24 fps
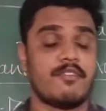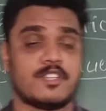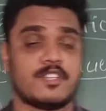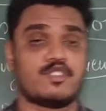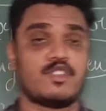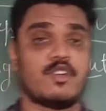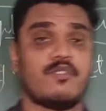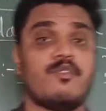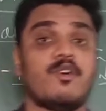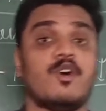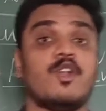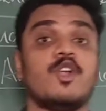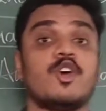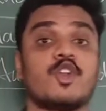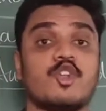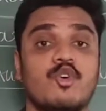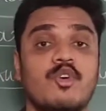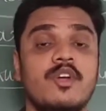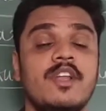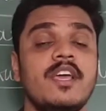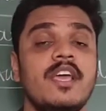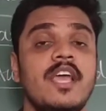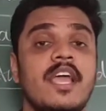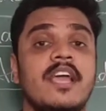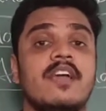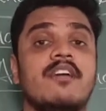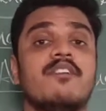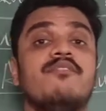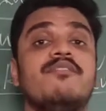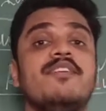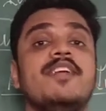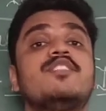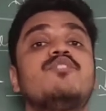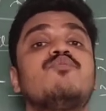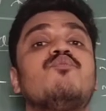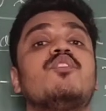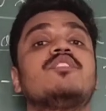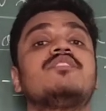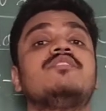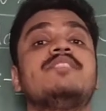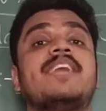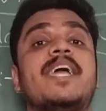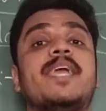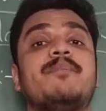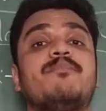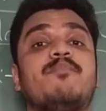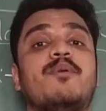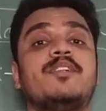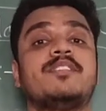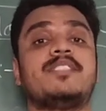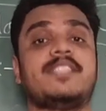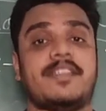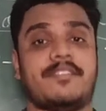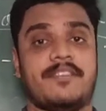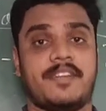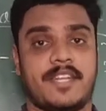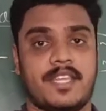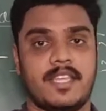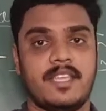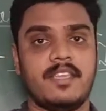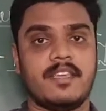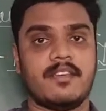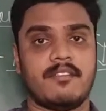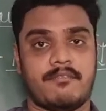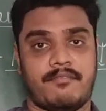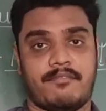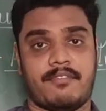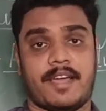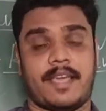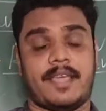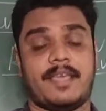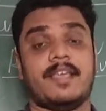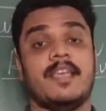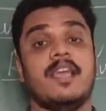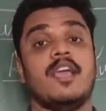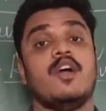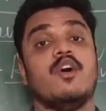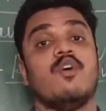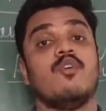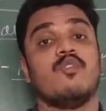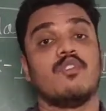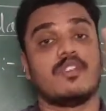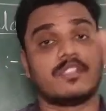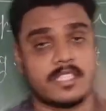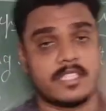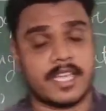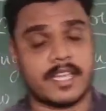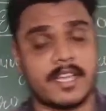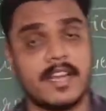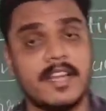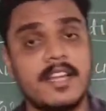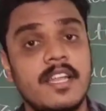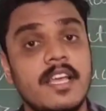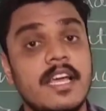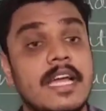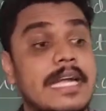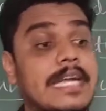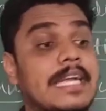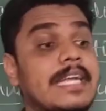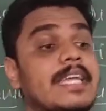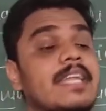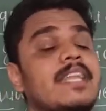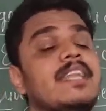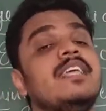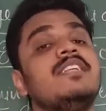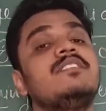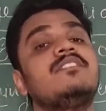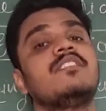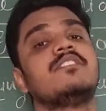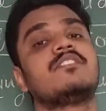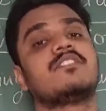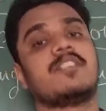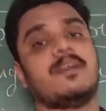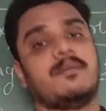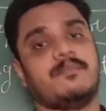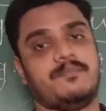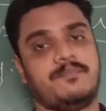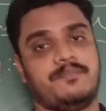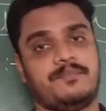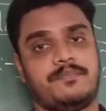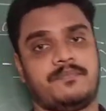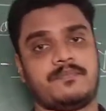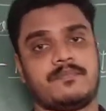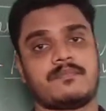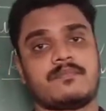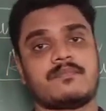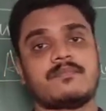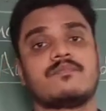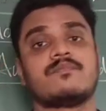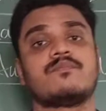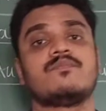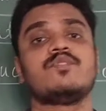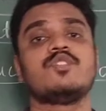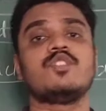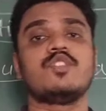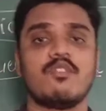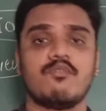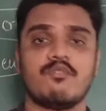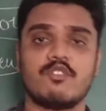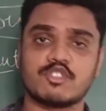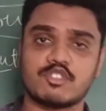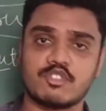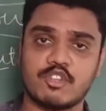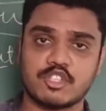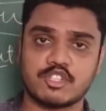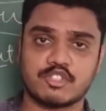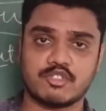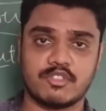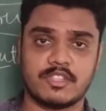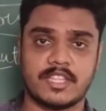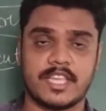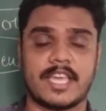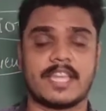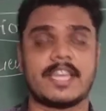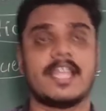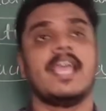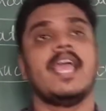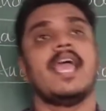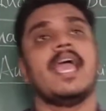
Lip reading: of all, road width was 9.75. Second, drainage system was also there.